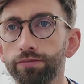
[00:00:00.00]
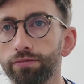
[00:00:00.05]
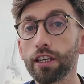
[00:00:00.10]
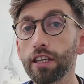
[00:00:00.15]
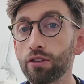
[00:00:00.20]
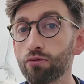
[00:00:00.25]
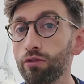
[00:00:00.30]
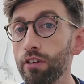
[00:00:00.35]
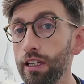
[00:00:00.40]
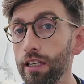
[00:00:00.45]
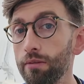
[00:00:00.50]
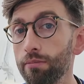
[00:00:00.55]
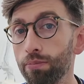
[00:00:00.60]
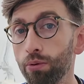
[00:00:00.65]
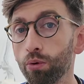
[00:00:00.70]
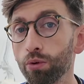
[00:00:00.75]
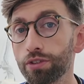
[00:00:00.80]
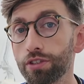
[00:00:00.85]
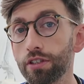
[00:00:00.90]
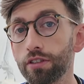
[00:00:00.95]
So look, it's really
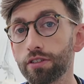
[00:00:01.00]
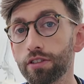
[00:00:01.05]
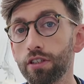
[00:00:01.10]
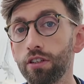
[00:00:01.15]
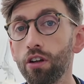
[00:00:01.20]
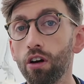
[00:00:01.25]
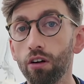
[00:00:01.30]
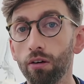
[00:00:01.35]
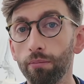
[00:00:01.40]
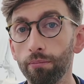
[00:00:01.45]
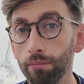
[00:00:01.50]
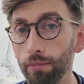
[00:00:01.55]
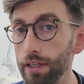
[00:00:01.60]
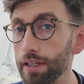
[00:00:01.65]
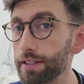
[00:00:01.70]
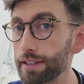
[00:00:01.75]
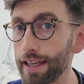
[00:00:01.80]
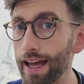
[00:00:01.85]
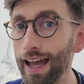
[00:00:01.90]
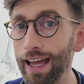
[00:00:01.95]
important to not
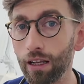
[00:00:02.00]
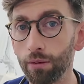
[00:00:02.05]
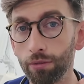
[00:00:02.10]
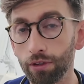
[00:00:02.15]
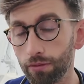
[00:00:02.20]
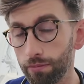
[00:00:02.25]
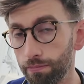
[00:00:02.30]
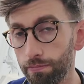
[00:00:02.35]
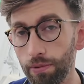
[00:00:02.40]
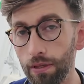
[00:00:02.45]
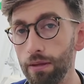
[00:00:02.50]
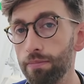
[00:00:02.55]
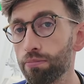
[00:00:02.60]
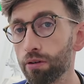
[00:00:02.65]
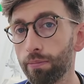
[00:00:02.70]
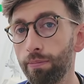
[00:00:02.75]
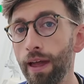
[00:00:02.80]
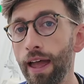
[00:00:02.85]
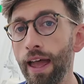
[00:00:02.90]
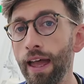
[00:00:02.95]
miss that element. Be
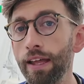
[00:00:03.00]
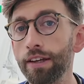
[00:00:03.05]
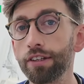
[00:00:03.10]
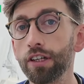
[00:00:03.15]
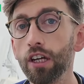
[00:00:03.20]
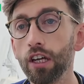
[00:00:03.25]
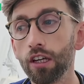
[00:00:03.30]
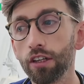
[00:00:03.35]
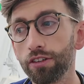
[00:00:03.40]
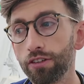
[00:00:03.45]
prepared.